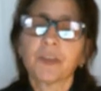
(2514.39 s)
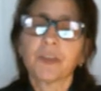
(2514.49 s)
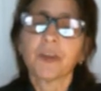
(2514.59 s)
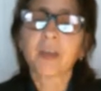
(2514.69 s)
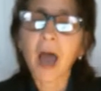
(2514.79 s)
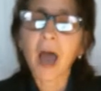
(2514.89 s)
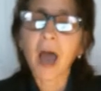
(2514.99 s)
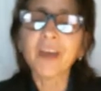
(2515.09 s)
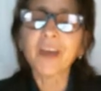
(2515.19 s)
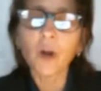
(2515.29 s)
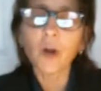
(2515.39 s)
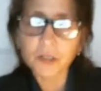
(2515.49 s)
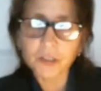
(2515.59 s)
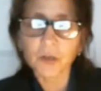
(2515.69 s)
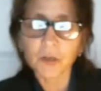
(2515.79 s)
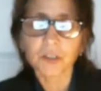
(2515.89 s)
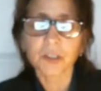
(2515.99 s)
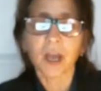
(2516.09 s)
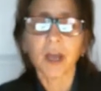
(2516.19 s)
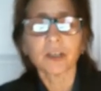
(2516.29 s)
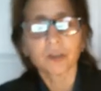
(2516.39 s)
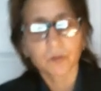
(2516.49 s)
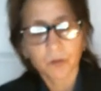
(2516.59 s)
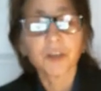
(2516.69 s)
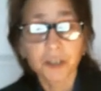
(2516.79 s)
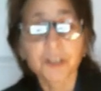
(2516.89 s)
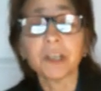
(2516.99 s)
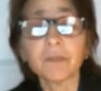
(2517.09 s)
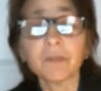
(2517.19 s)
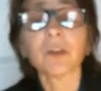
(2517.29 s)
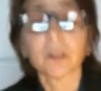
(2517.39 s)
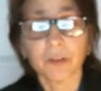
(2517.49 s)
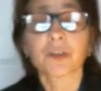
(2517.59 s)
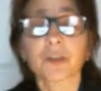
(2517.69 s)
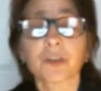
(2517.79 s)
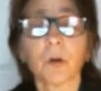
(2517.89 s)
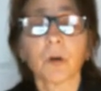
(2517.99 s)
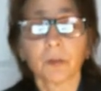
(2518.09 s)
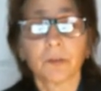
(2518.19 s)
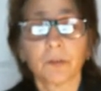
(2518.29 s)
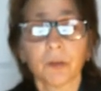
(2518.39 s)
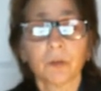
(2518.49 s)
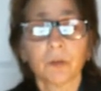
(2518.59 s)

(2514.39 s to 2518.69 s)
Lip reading: the God that also says there's evil in this world too.